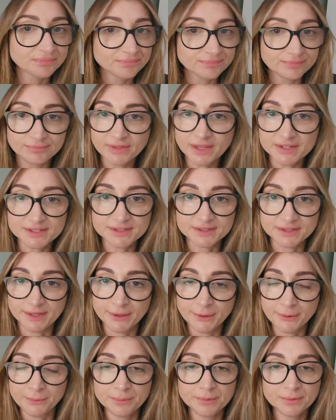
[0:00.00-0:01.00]
They didn't
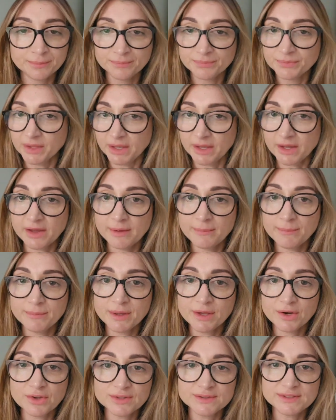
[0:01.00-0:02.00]
help.
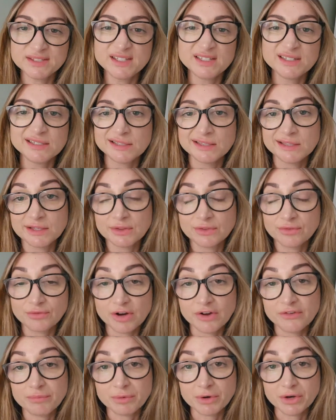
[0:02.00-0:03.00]
Um, and I'd seen the
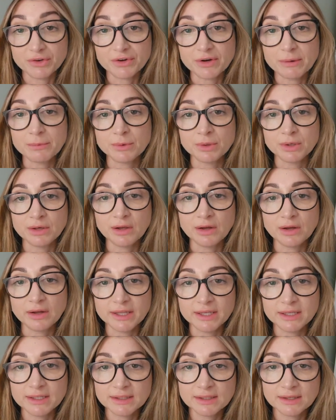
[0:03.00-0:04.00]
Thrive Programme
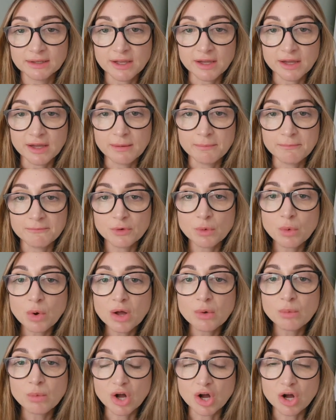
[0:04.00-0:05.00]
online um, for
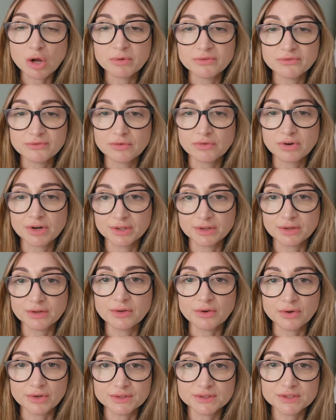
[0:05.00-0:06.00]
quite a while before I
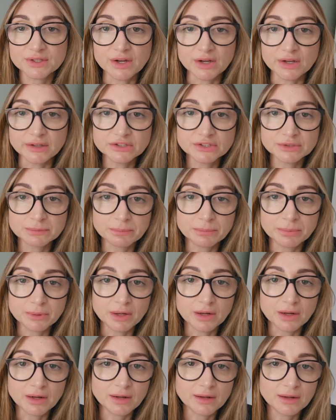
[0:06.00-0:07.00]
got in touch,
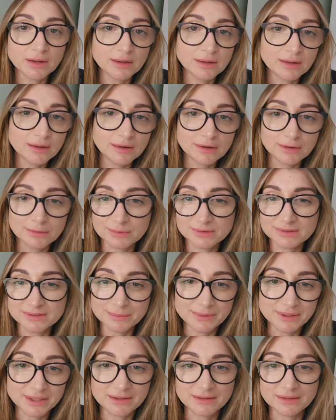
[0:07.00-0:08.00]
but I was
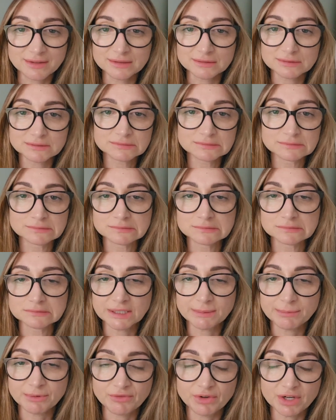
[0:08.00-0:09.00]
a bit like,
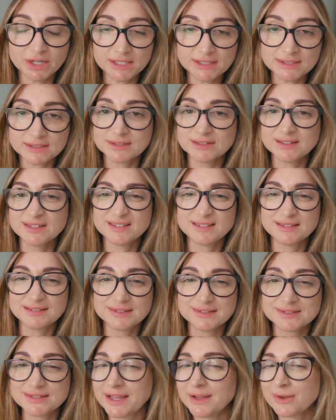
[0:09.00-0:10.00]
mm, am I ready to,
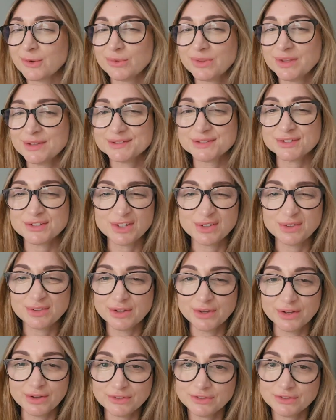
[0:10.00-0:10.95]
to tackle this? I don't know.